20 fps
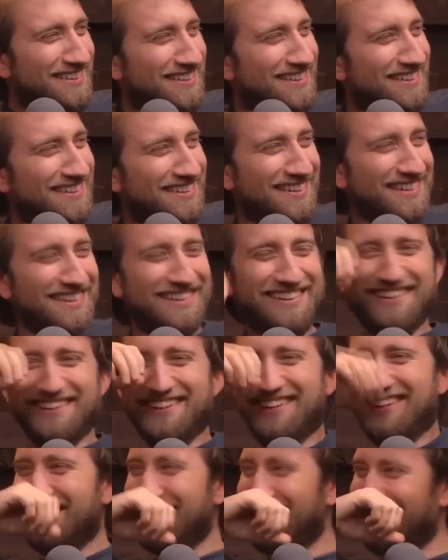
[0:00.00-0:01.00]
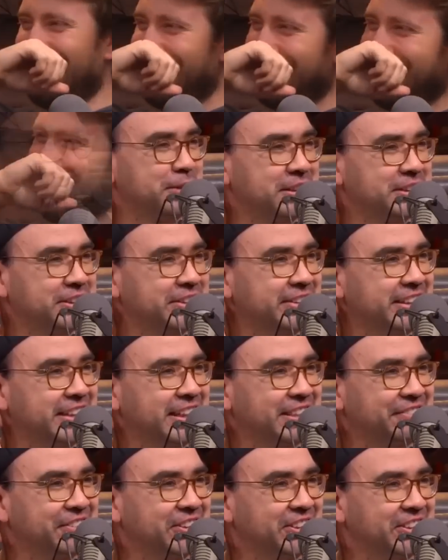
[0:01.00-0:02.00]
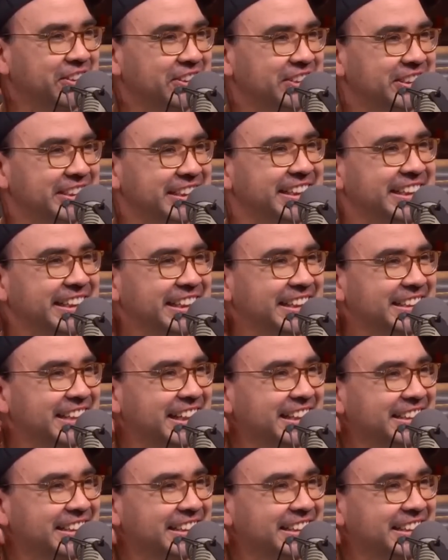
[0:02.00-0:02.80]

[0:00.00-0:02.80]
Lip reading: What did you do that for? Also, you did that for Sydney last year.